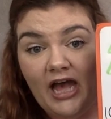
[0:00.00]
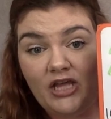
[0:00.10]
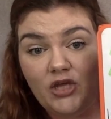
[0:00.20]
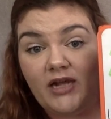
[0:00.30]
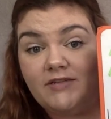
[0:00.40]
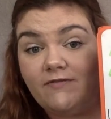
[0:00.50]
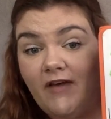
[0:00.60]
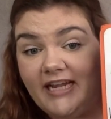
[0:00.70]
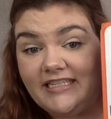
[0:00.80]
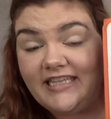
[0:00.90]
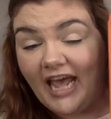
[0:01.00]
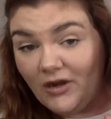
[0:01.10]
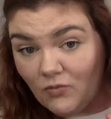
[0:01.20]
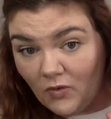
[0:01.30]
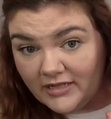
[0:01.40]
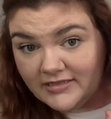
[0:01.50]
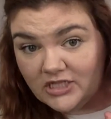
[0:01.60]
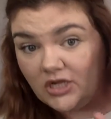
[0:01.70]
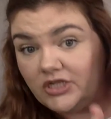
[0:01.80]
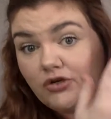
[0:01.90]
you had to find 10 ones and
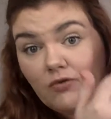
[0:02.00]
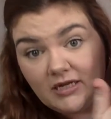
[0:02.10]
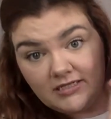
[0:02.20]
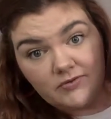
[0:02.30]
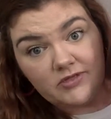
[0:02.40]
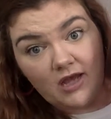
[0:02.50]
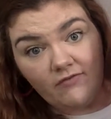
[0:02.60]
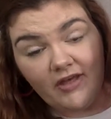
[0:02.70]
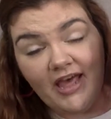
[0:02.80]
you had to cross those off,